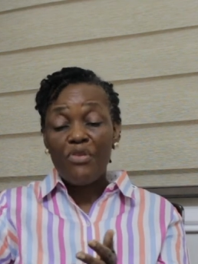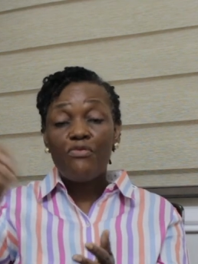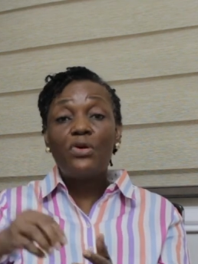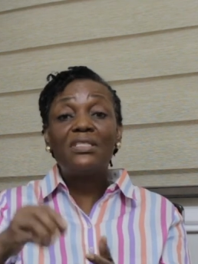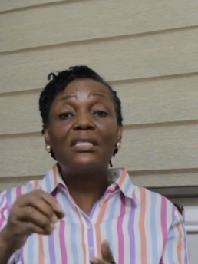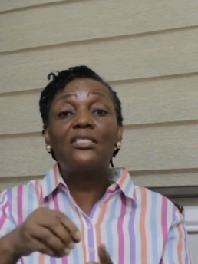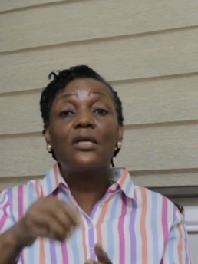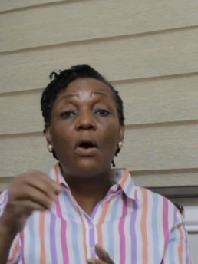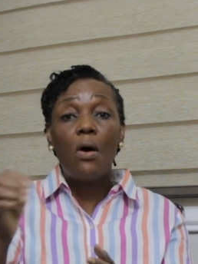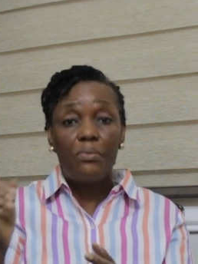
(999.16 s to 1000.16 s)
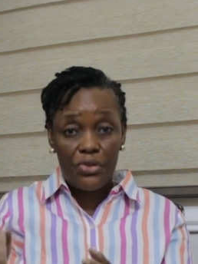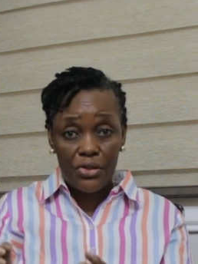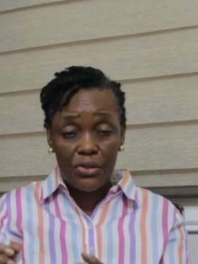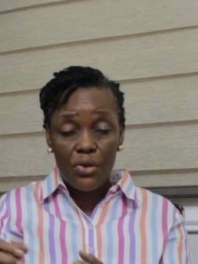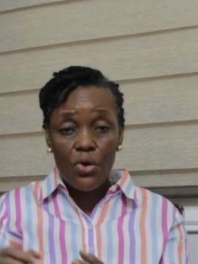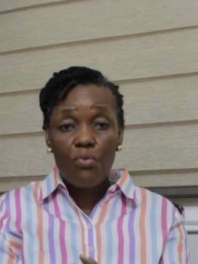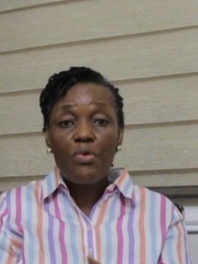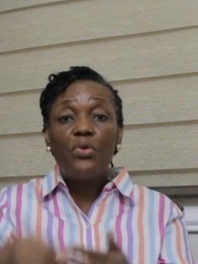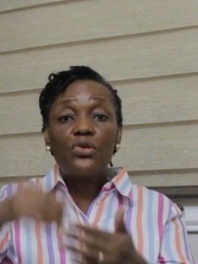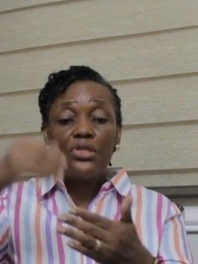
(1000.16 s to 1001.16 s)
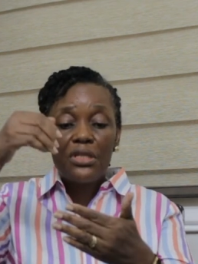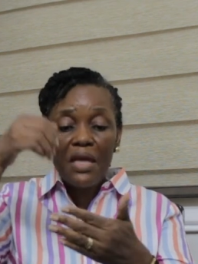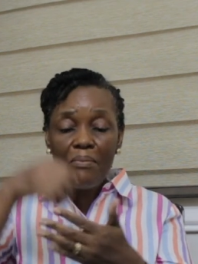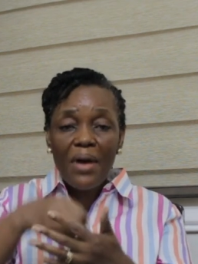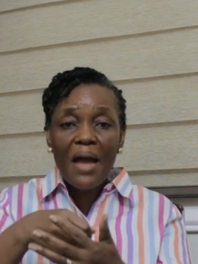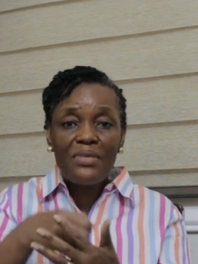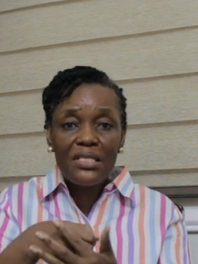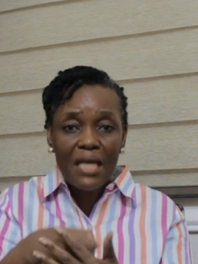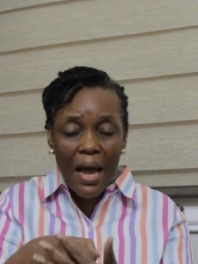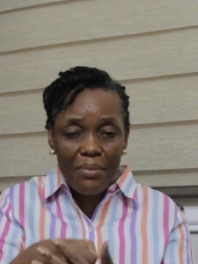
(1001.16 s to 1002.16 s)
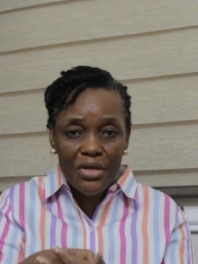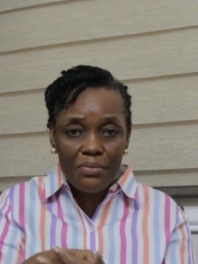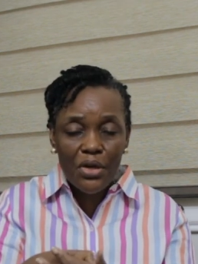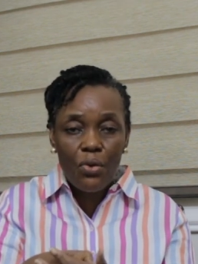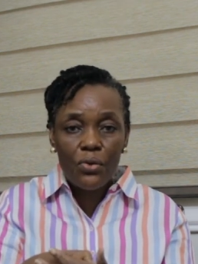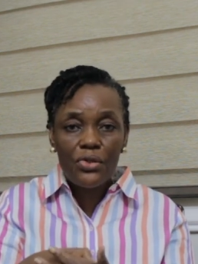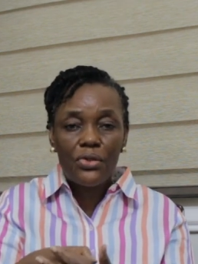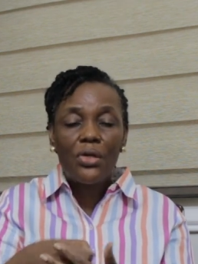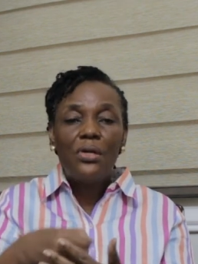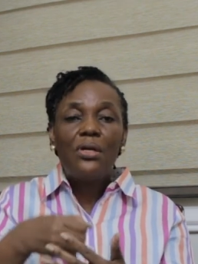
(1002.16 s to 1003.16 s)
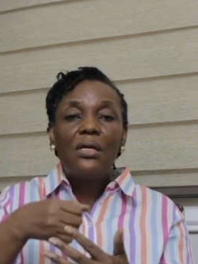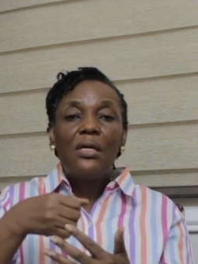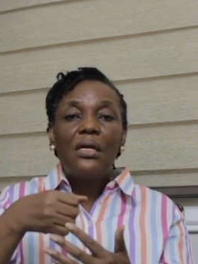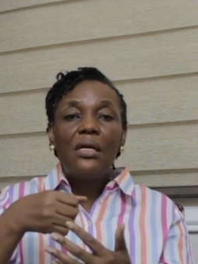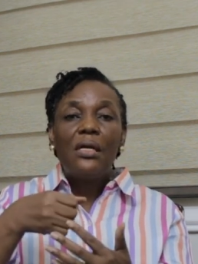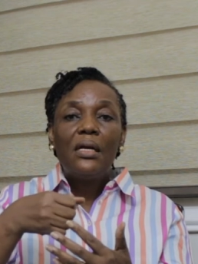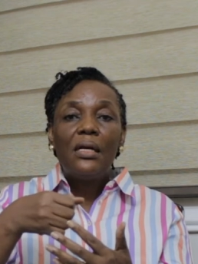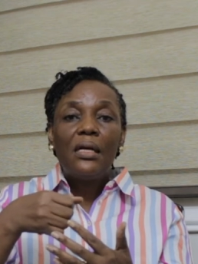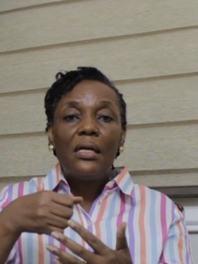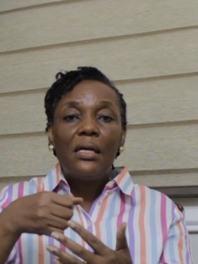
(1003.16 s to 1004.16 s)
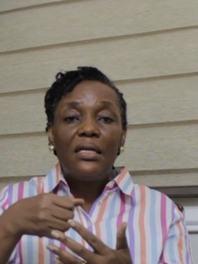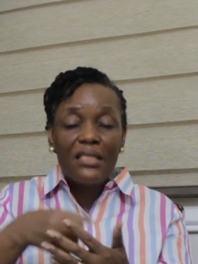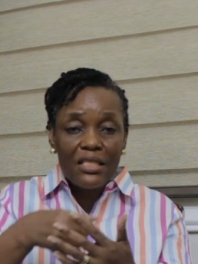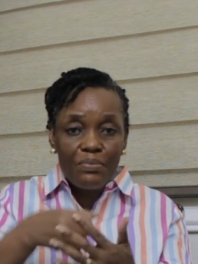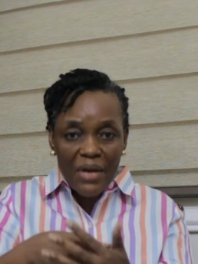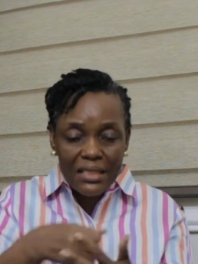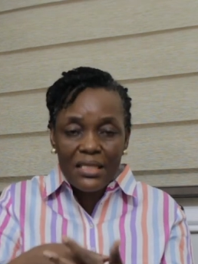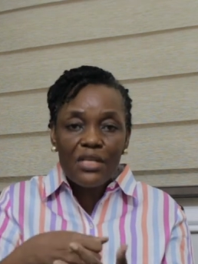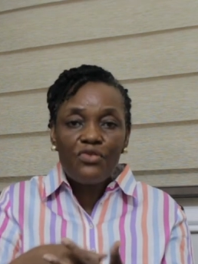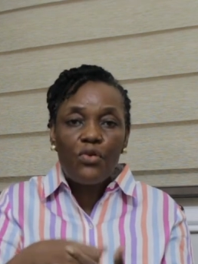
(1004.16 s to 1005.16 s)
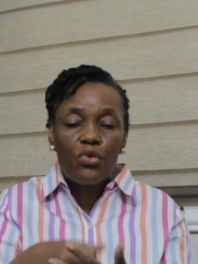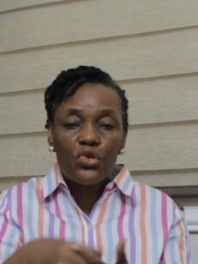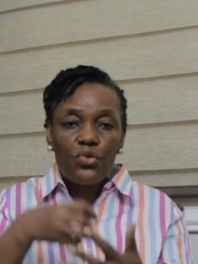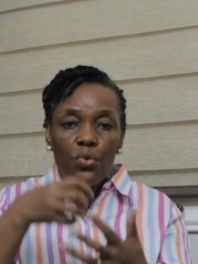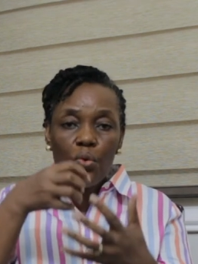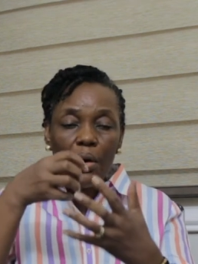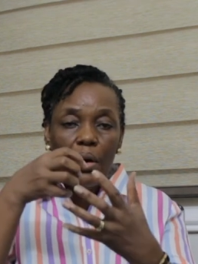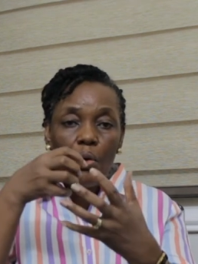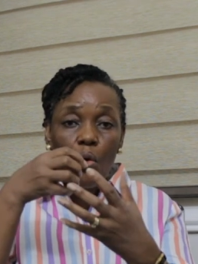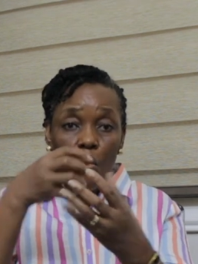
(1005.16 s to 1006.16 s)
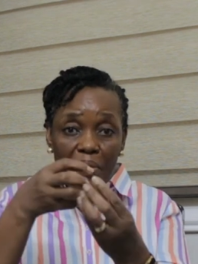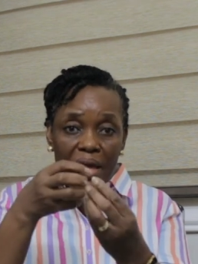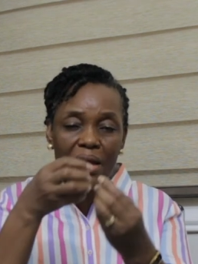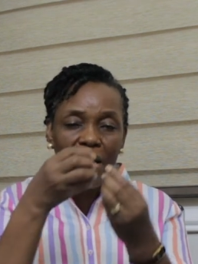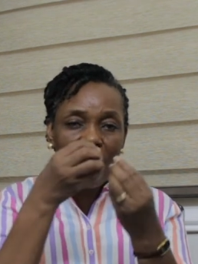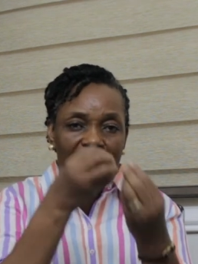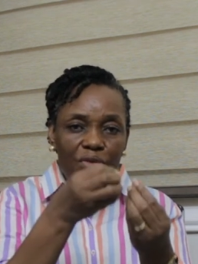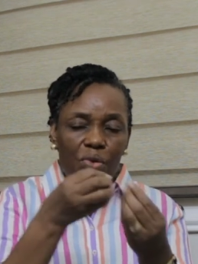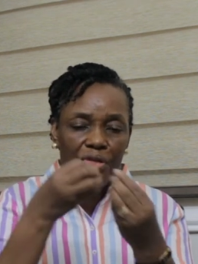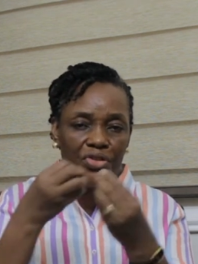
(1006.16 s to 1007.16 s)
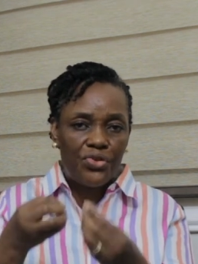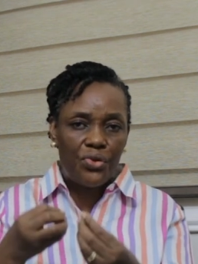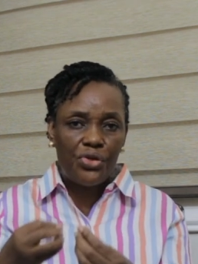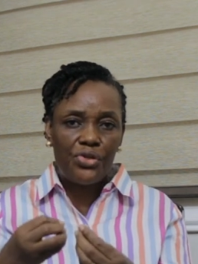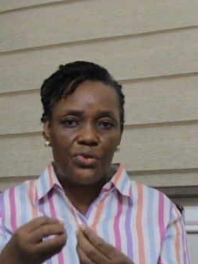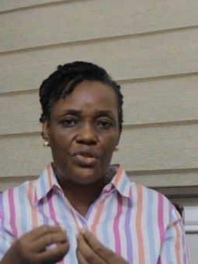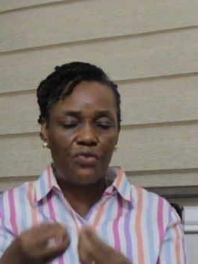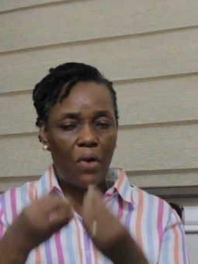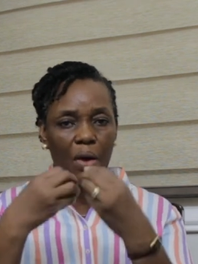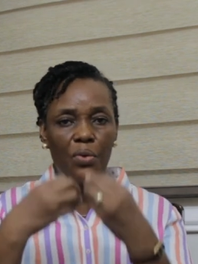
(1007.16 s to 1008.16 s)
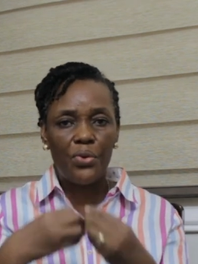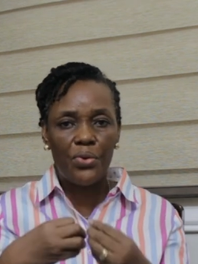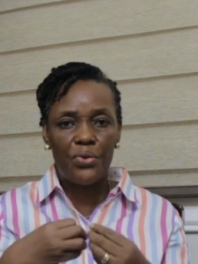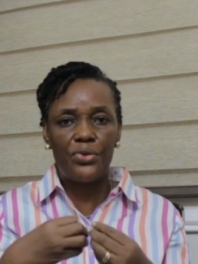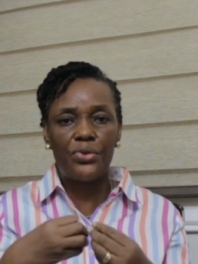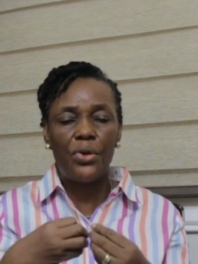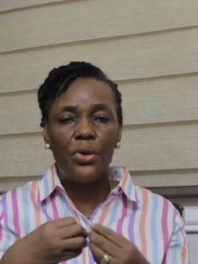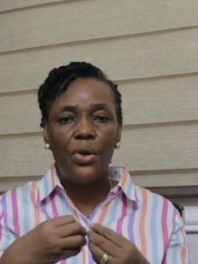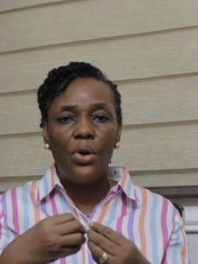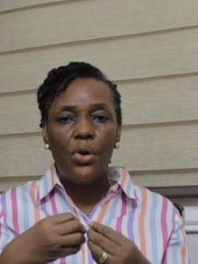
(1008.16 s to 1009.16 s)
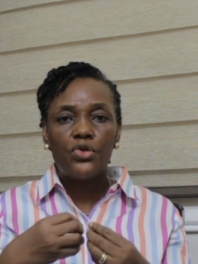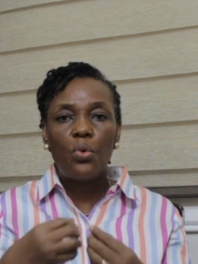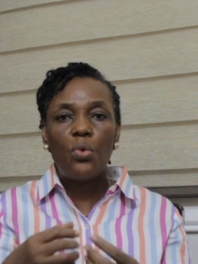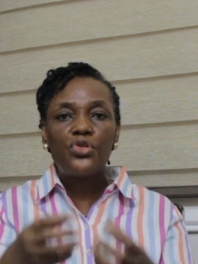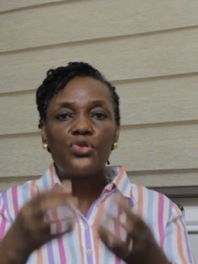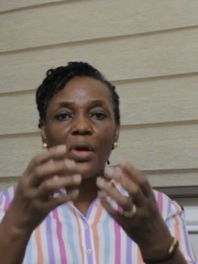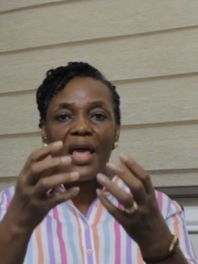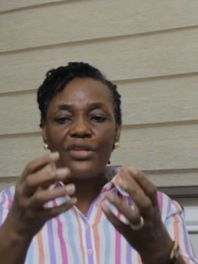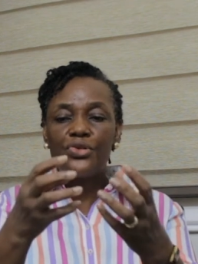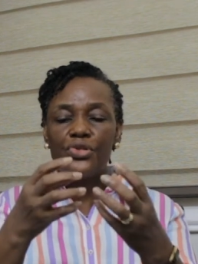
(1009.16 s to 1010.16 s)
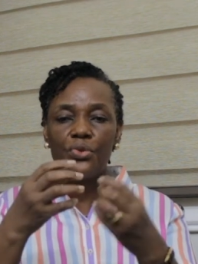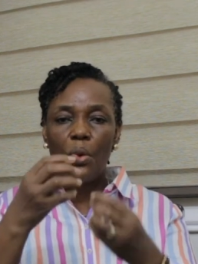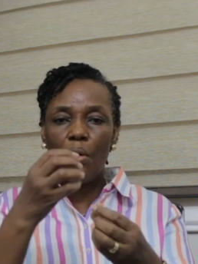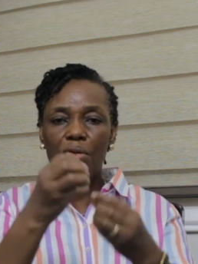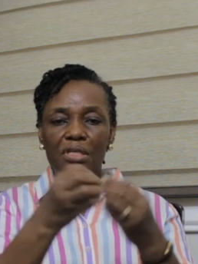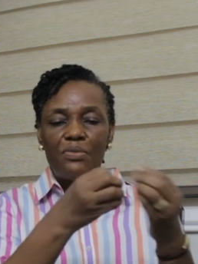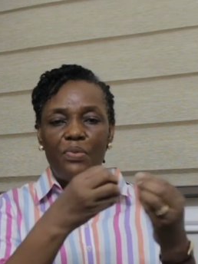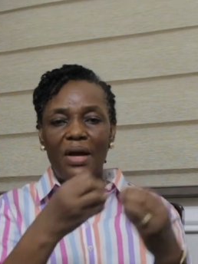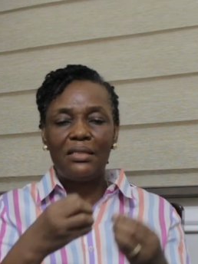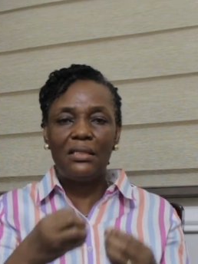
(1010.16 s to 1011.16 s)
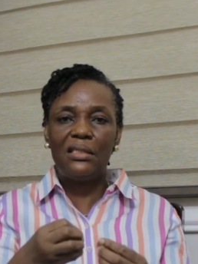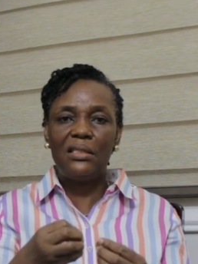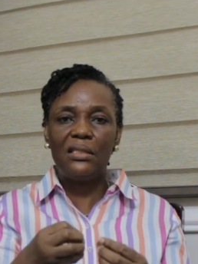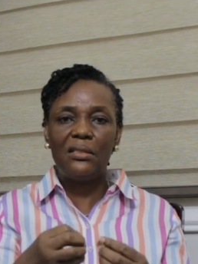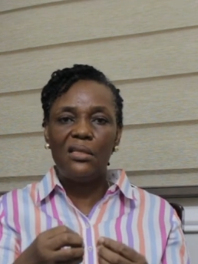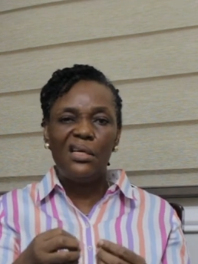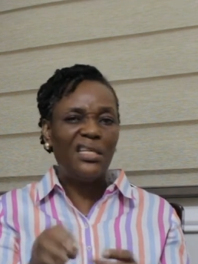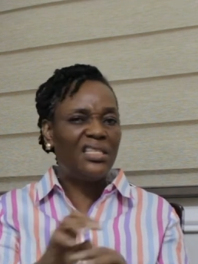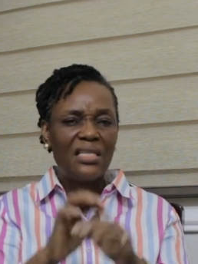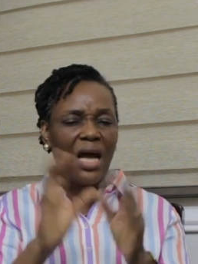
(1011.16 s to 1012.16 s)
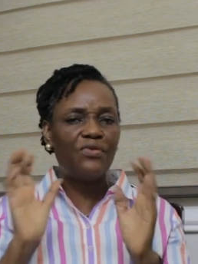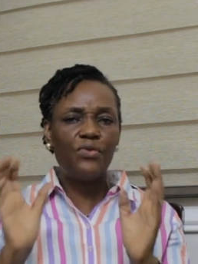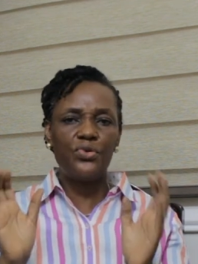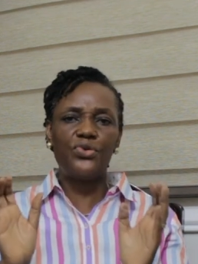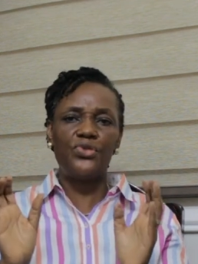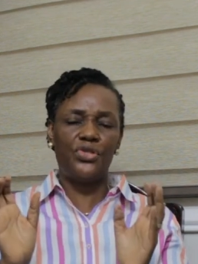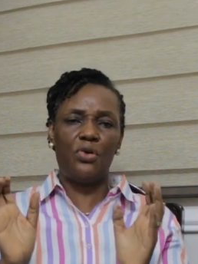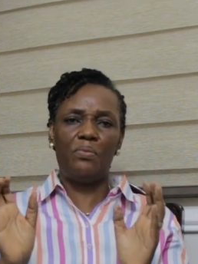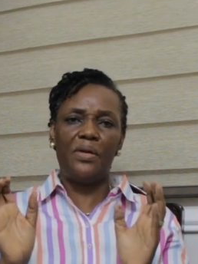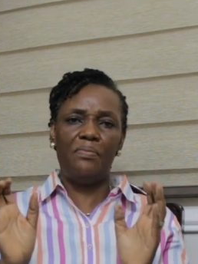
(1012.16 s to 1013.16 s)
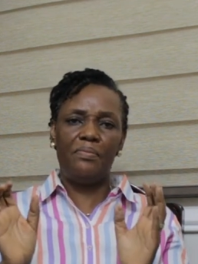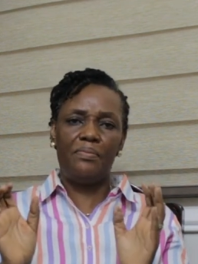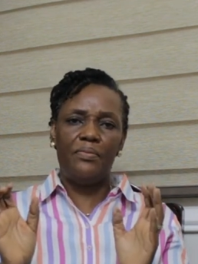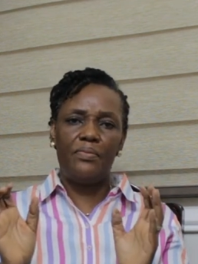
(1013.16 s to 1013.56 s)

Before this comes, we must imbibe this habit, because it is pertinent for us to obey little instructions for our own good. So once you get used to all these practices, it is hard for you to stop them.